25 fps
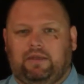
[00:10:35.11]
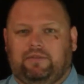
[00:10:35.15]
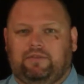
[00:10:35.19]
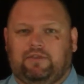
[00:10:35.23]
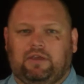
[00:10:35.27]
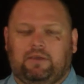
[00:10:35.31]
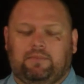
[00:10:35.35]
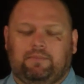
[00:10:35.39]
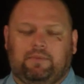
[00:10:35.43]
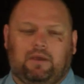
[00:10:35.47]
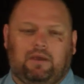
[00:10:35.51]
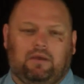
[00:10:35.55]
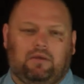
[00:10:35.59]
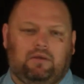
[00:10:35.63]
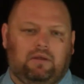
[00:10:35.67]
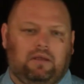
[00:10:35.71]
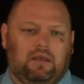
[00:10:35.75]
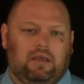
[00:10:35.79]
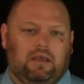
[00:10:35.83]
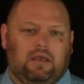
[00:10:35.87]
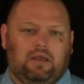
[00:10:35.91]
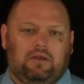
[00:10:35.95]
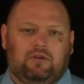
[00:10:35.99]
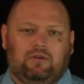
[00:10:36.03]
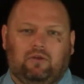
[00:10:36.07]
Think about,
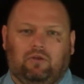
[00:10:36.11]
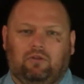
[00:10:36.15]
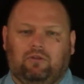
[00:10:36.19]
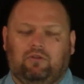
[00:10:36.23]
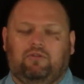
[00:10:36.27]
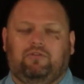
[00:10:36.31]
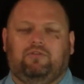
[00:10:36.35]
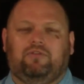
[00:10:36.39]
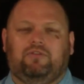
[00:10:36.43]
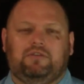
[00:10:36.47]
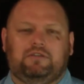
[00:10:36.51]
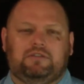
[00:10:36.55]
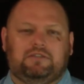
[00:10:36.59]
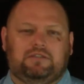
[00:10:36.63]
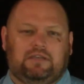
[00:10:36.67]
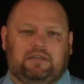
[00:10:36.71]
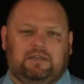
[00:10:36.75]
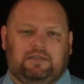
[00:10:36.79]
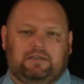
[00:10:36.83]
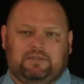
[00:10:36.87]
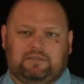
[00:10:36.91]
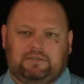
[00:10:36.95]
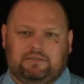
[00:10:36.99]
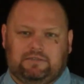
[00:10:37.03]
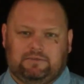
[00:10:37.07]
don't let these
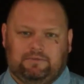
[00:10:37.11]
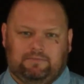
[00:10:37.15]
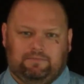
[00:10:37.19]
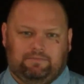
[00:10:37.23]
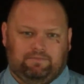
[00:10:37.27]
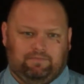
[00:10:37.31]
things,